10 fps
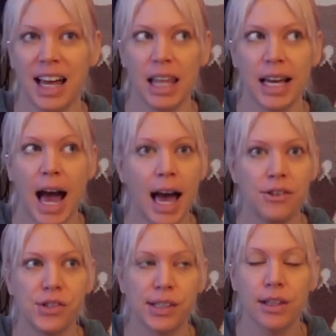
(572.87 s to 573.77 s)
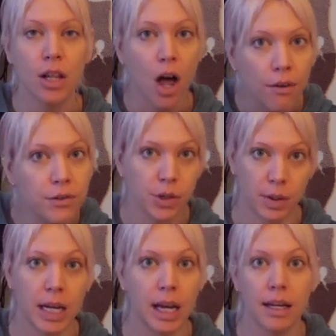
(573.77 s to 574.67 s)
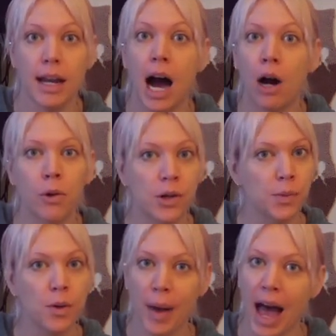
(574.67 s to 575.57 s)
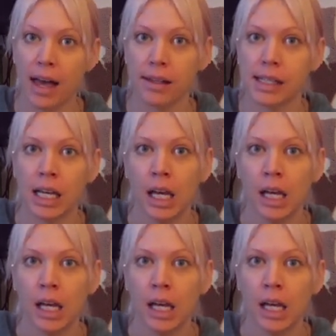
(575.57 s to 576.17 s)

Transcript: Like, I just love doing it. Hours will pass.